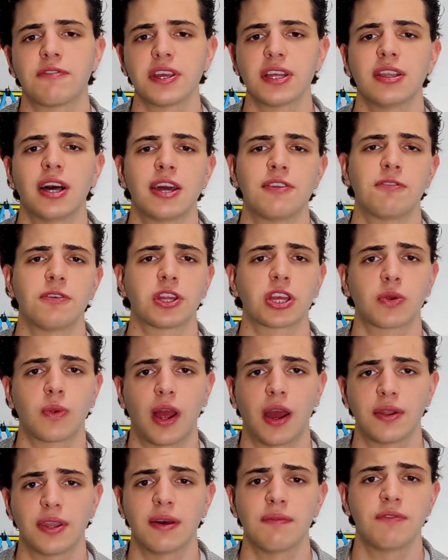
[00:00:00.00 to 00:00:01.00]
feline from the
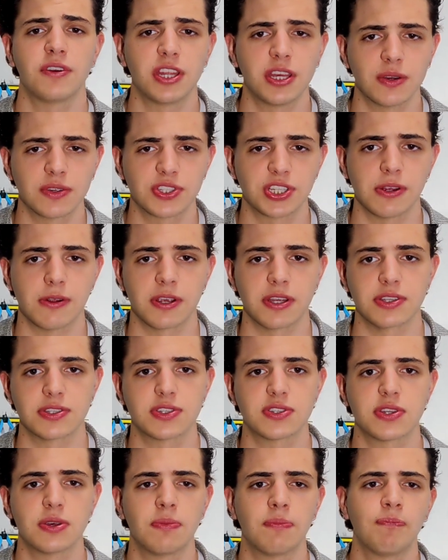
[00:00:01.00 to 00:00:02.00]
ground up video
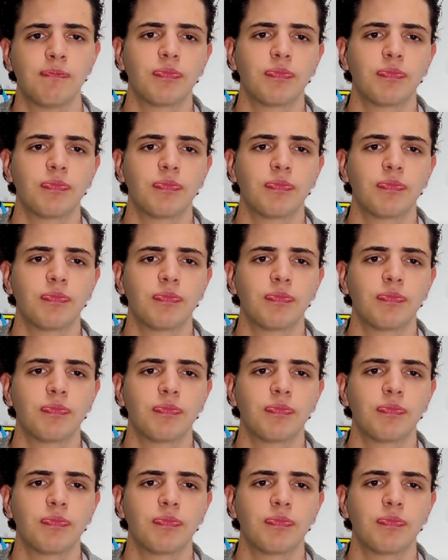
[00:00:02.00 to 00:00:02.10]
series.